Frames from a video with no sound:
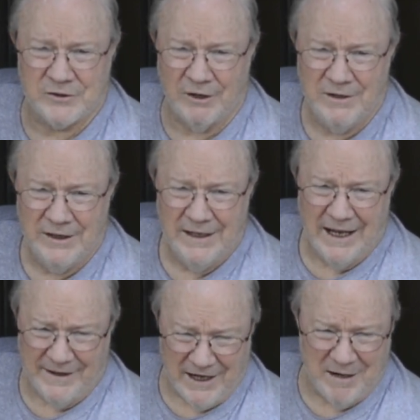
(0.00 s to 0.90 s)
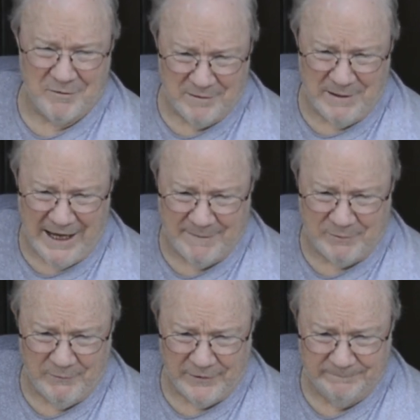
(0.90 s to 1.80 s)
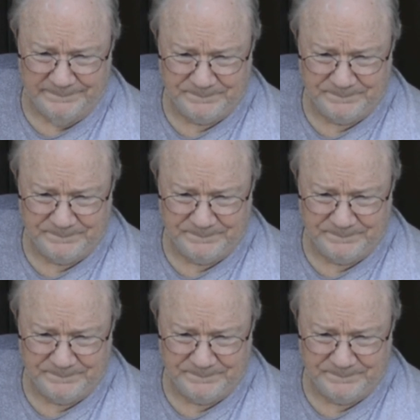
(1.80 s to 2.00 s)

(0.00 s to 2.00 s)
So I think I'm going to be happy with it.